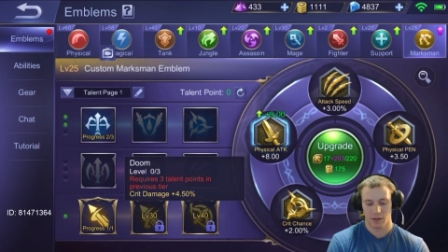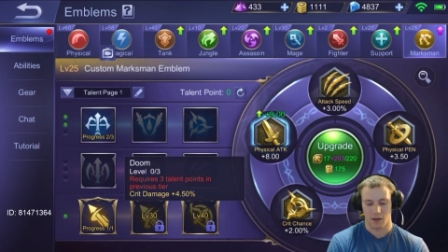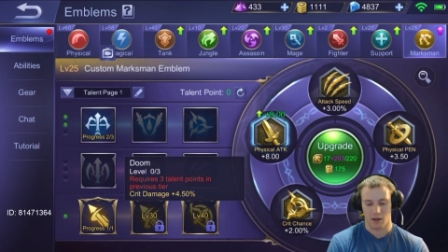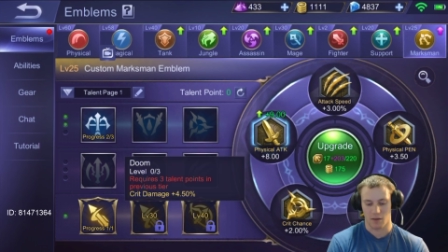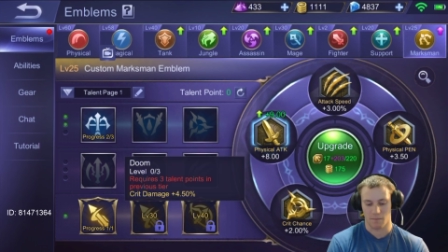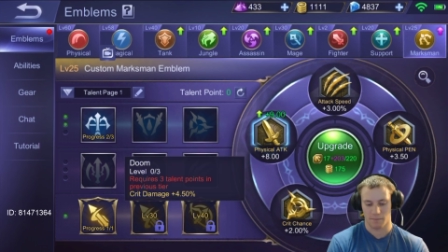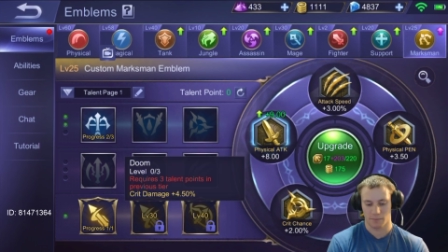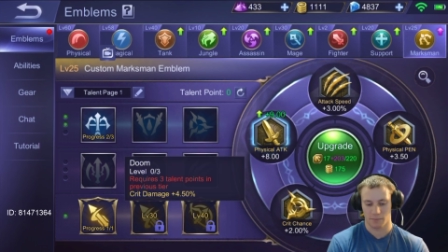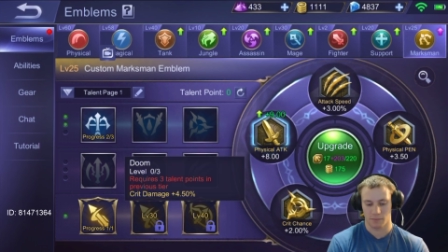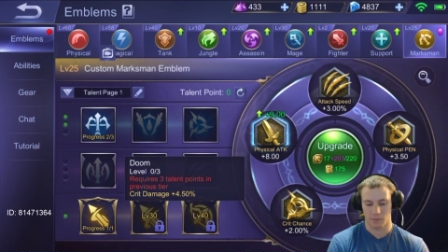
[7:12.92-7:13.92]
Um,
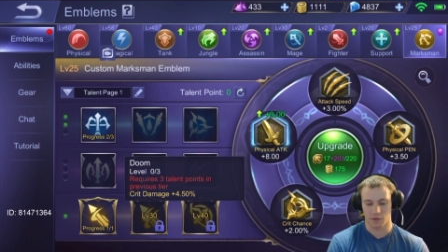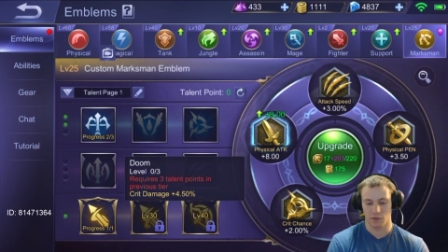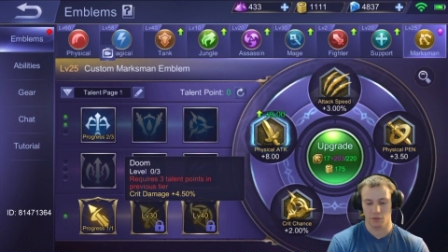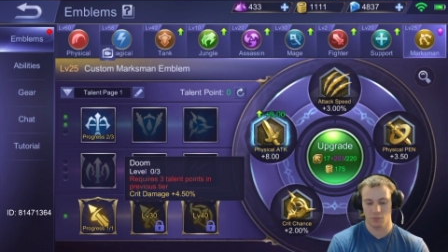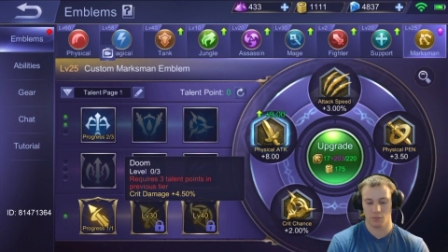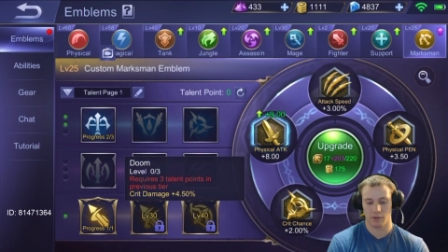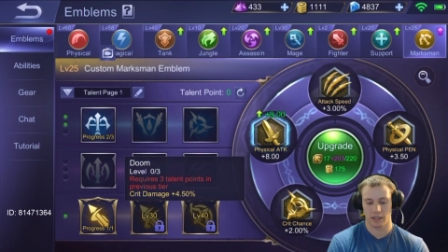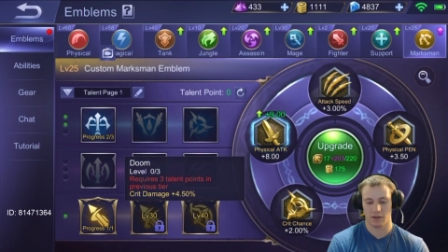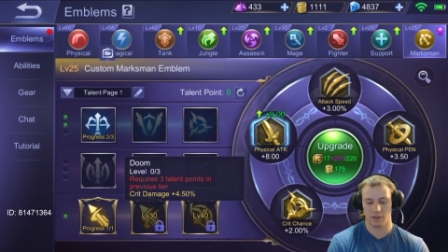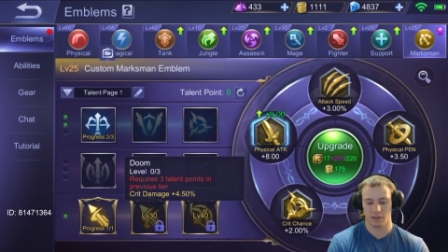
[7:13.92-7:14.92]
Doom right
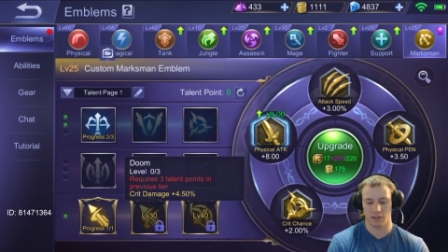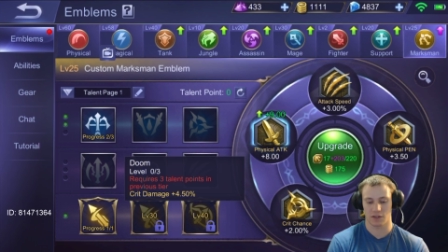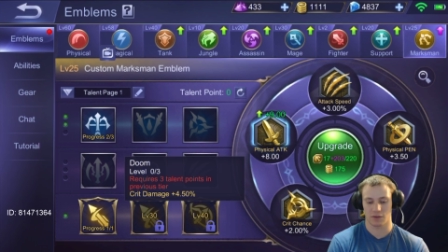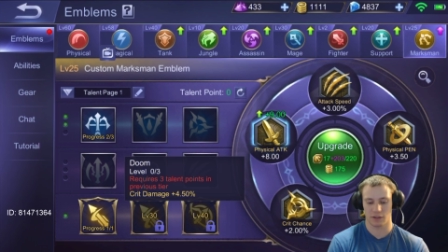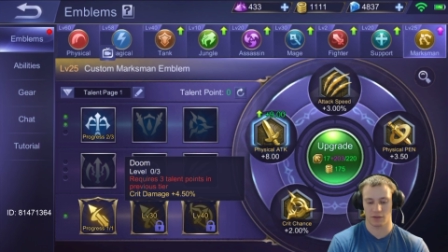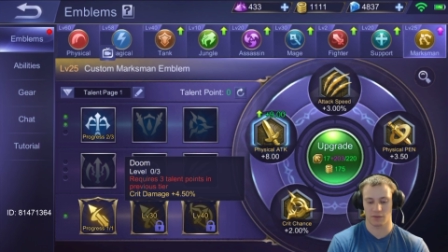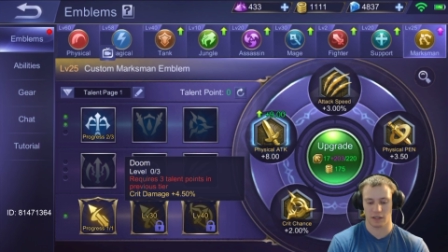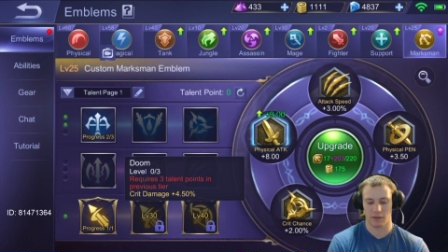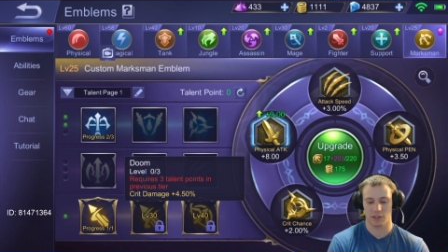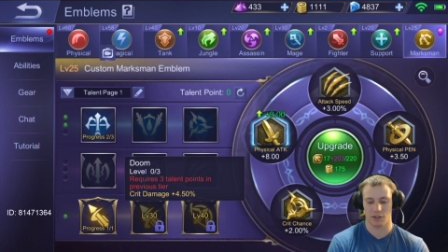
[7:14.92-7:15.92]
here, this is critical
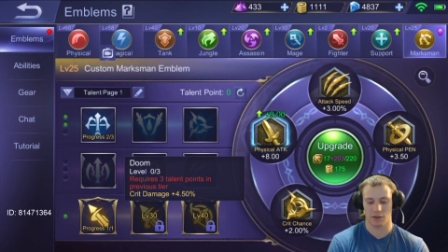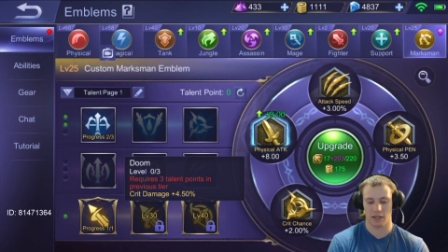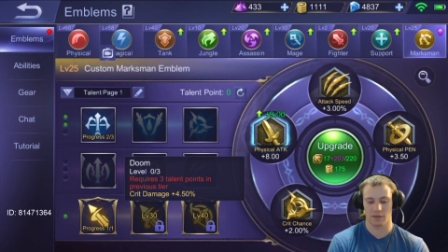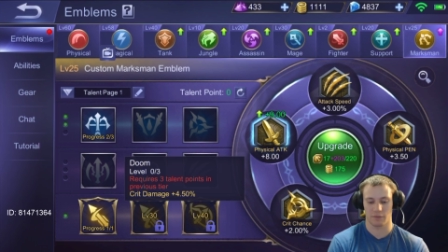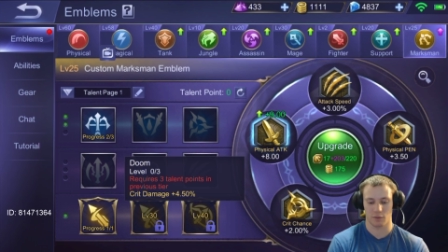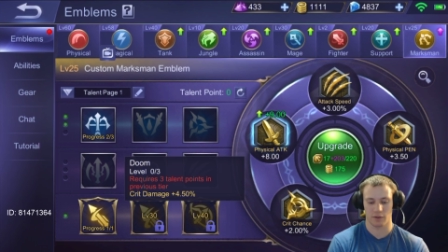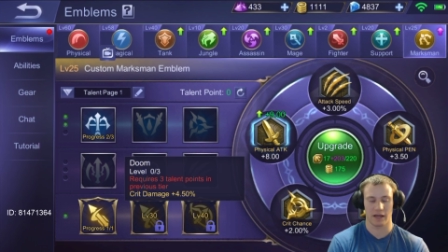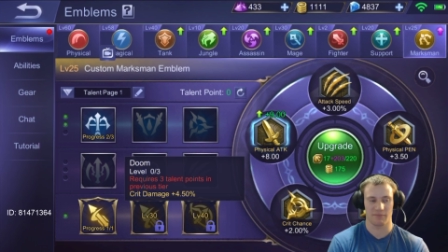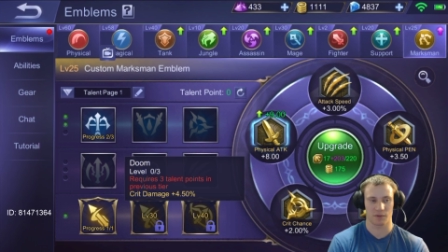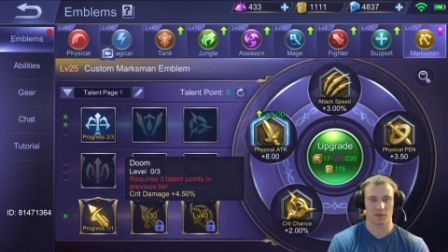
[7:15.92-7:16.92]
damage, right?
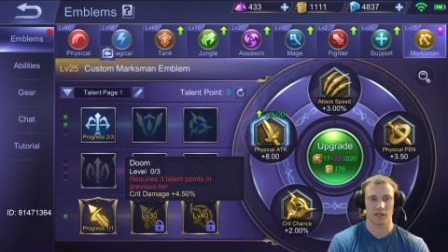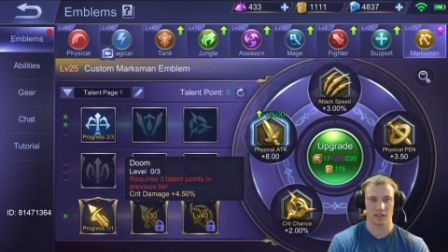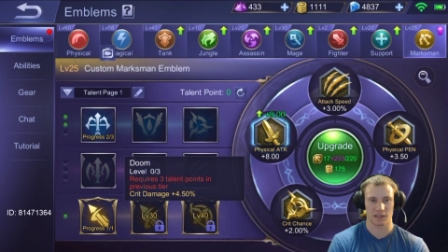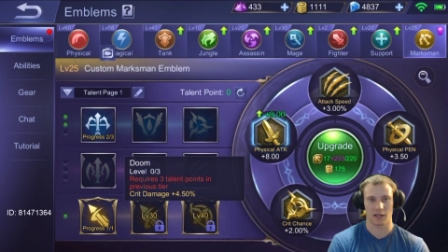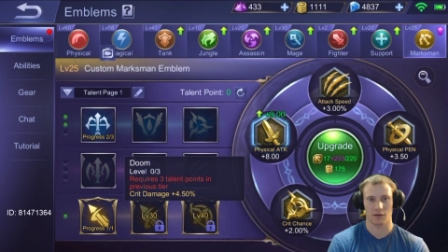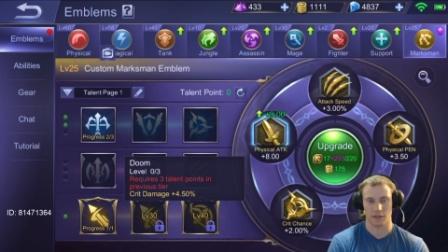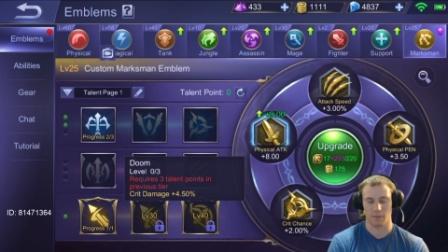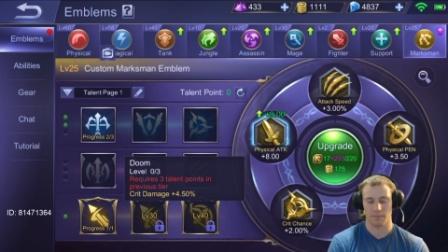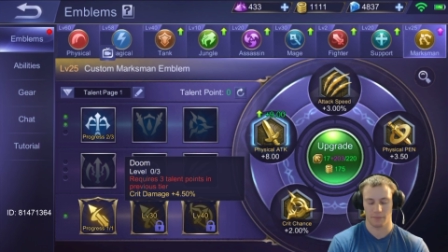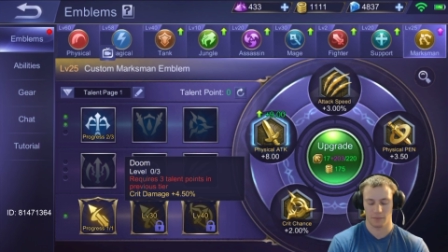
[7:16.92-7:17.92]
4.5% scales up.